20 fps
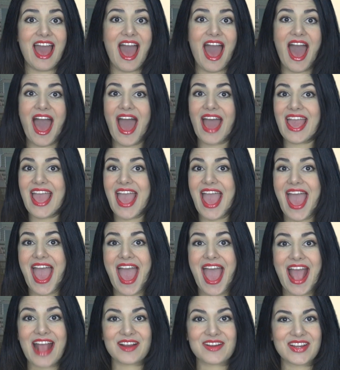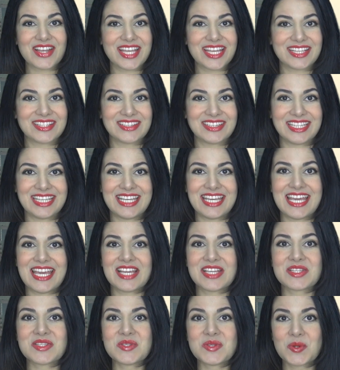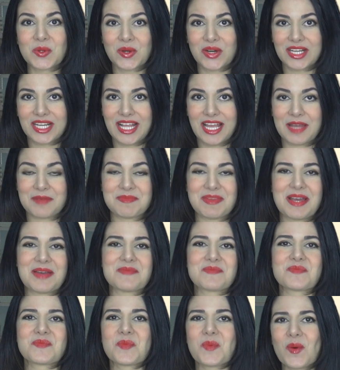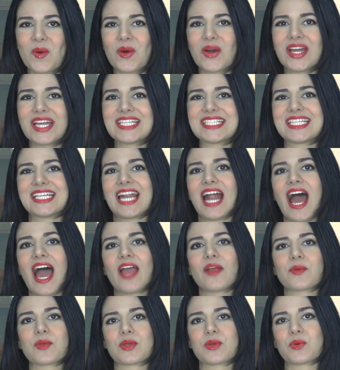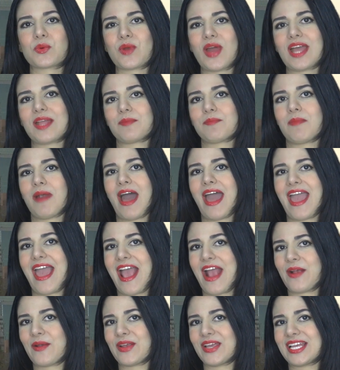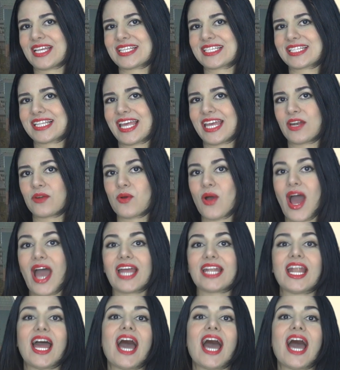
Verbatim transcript: I arrogantly ignored him, and boy, did I regret my arrogance later on.